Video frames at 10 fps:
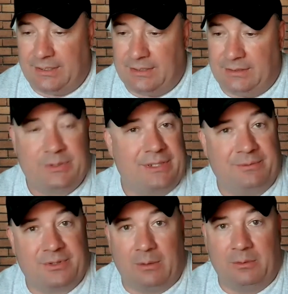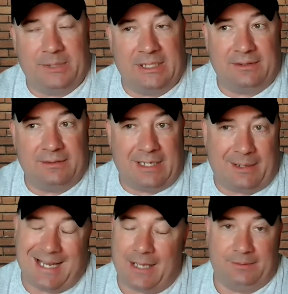Luke's in trouble, man.
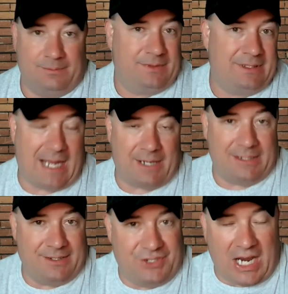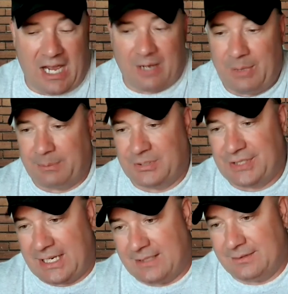Not his job. I'm just
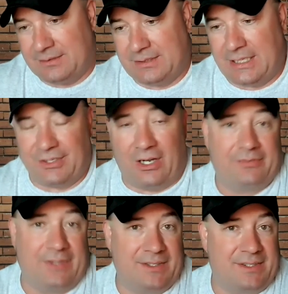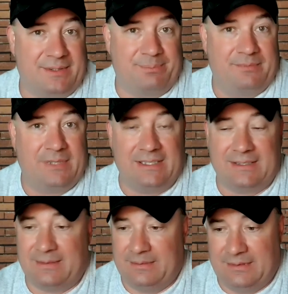saying his offense
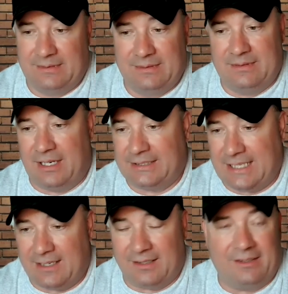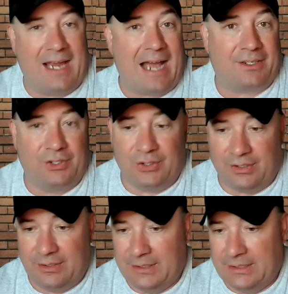is again not good.